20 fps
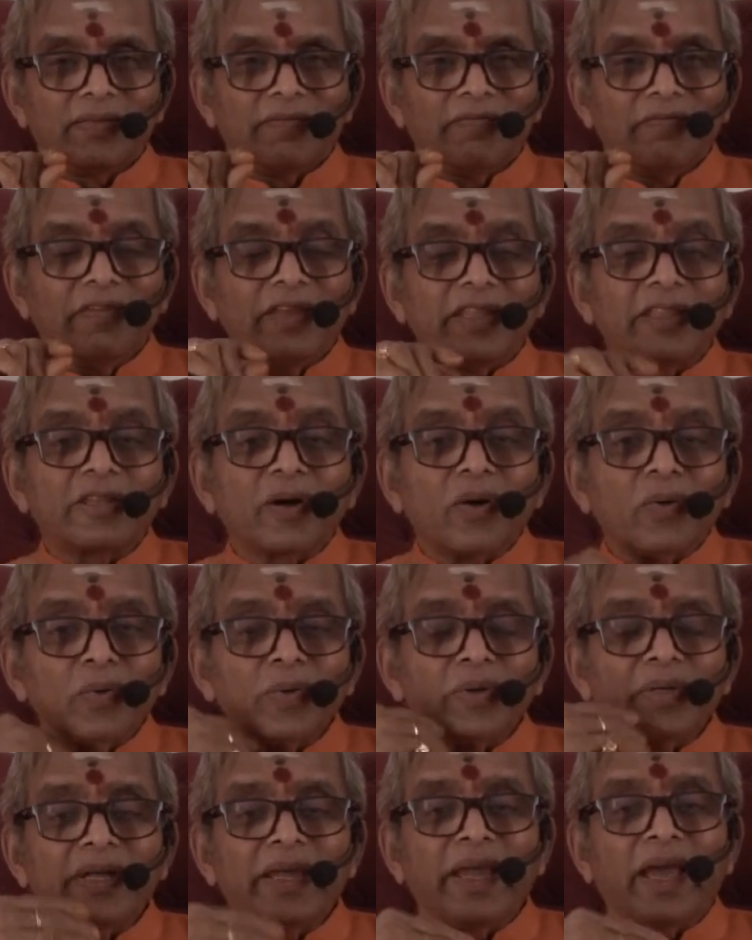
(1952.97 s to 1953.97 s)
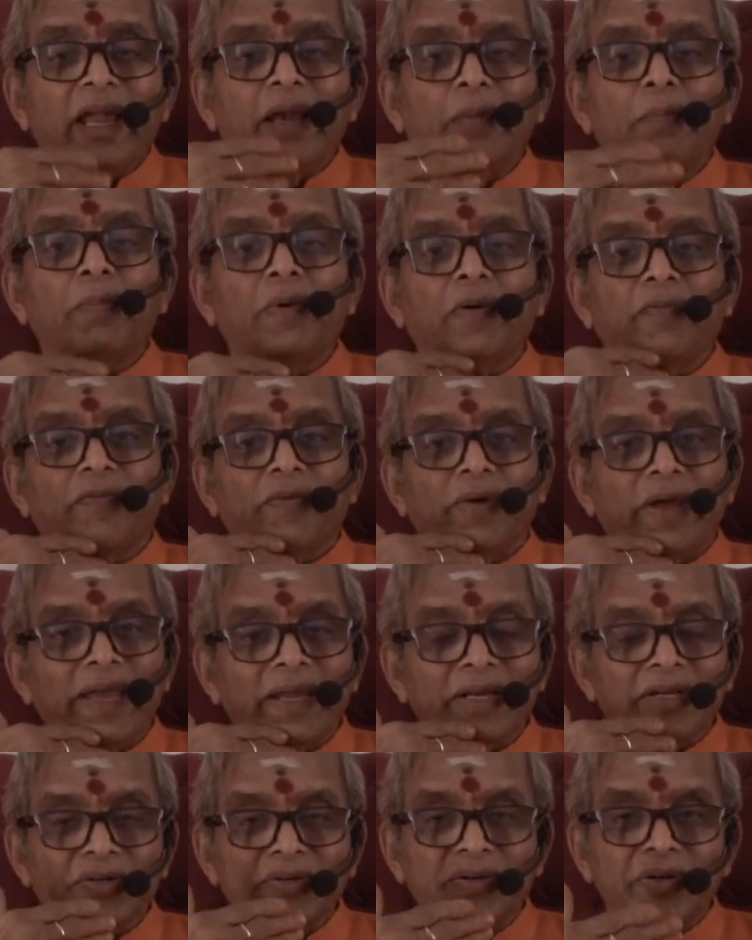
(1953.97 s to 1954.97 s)
without the help of
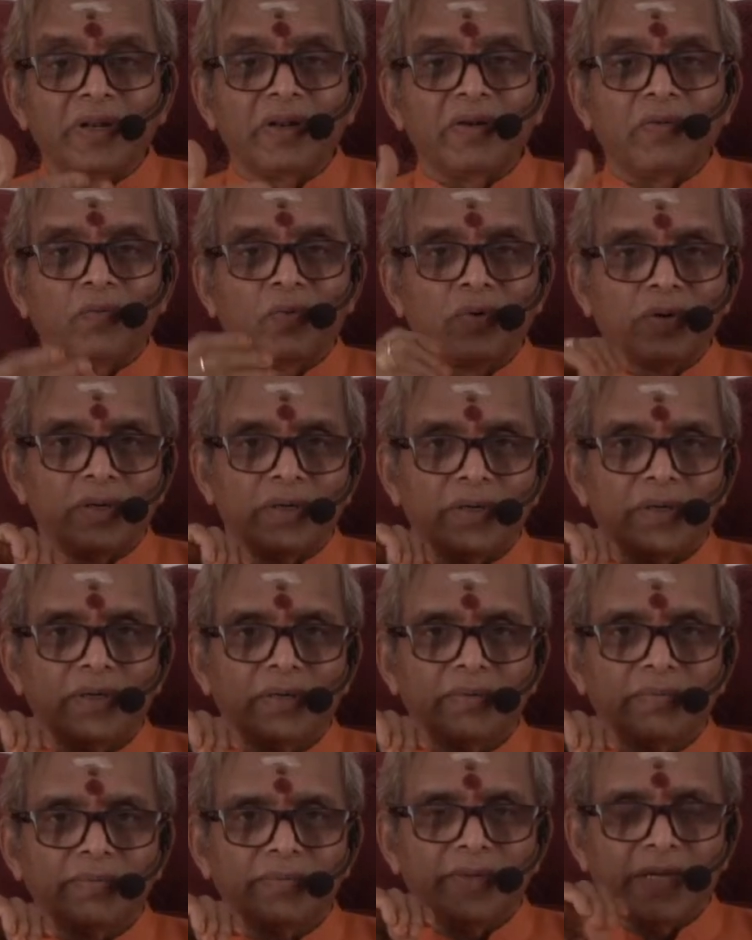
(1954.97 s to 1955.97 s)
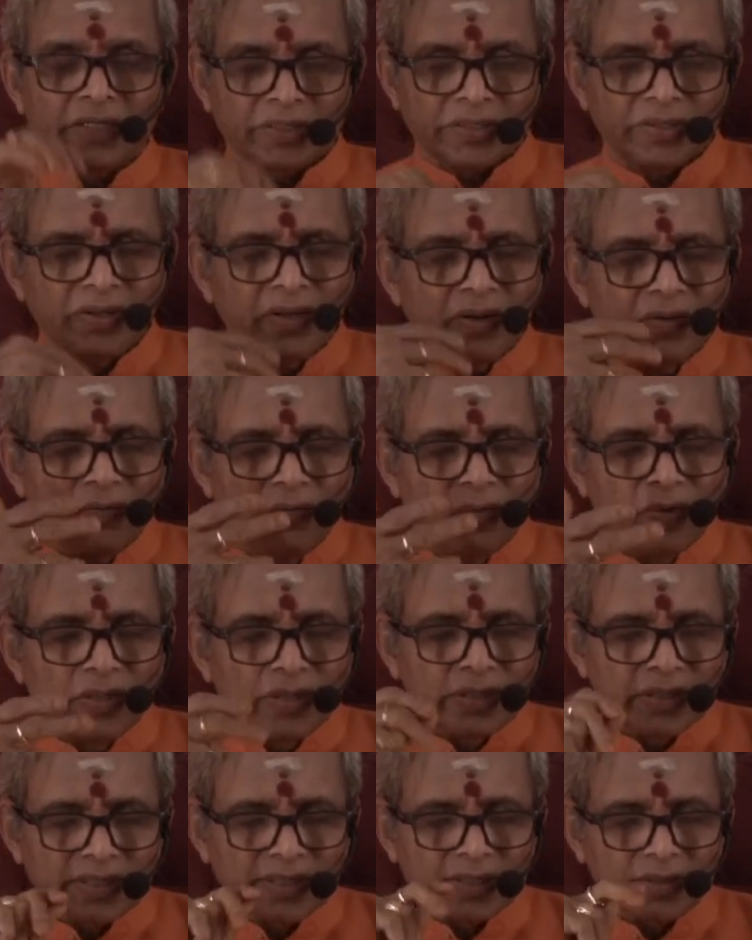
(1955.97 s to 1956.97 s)
external
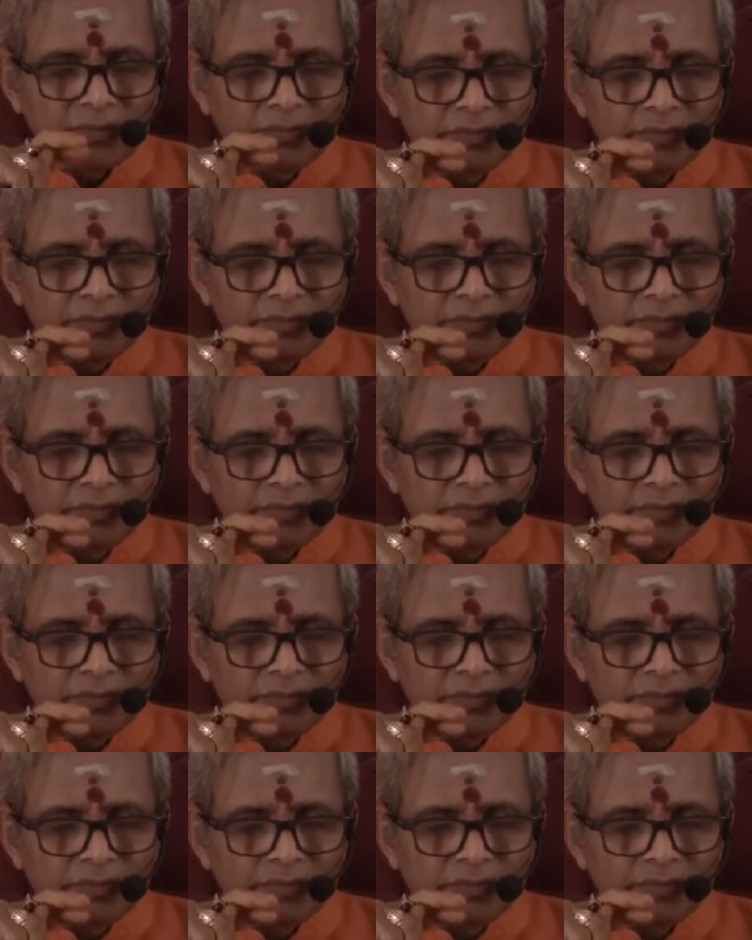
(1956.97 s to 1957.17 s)
words.